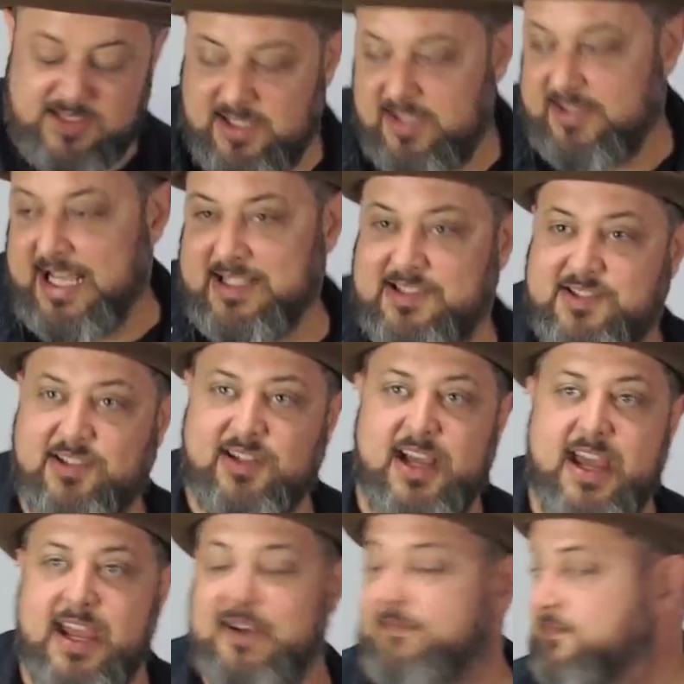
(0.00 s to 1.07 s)
That's
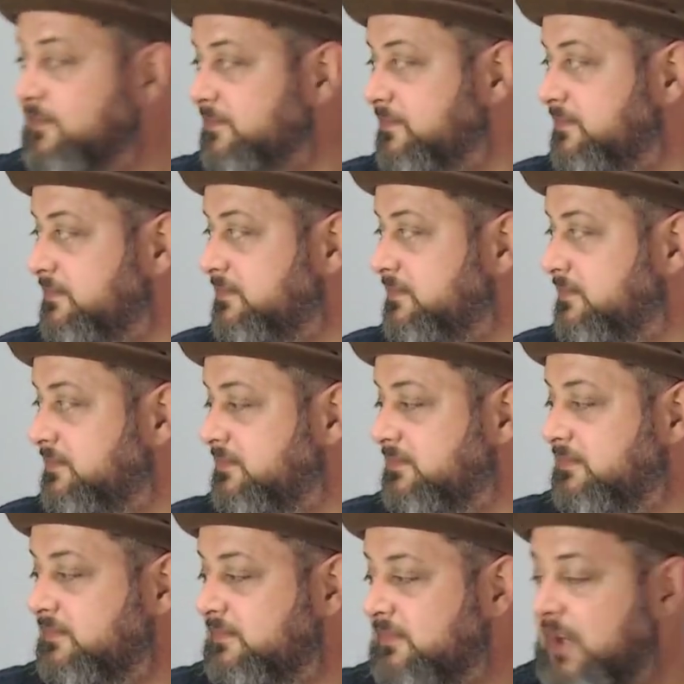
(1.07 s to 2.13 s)
delayed.
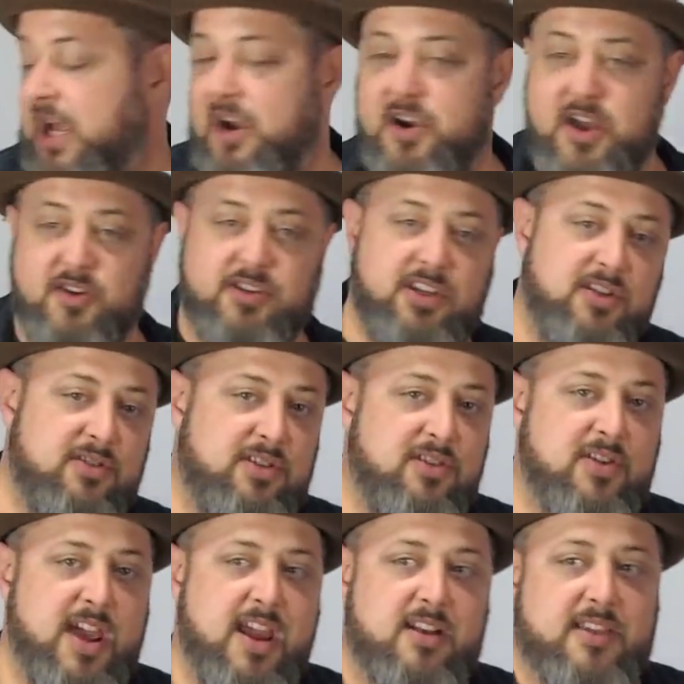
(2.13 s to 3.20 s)
I don't know. You
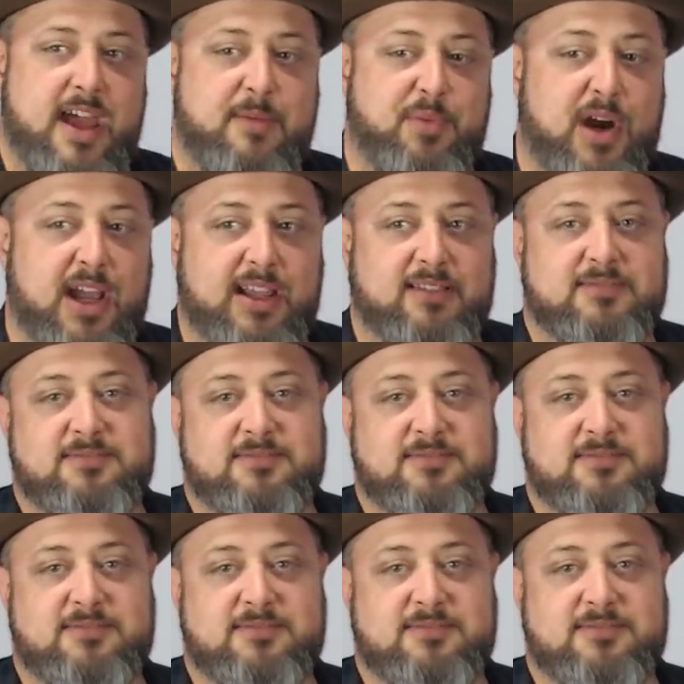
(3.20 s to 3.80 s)
handle that, Brian.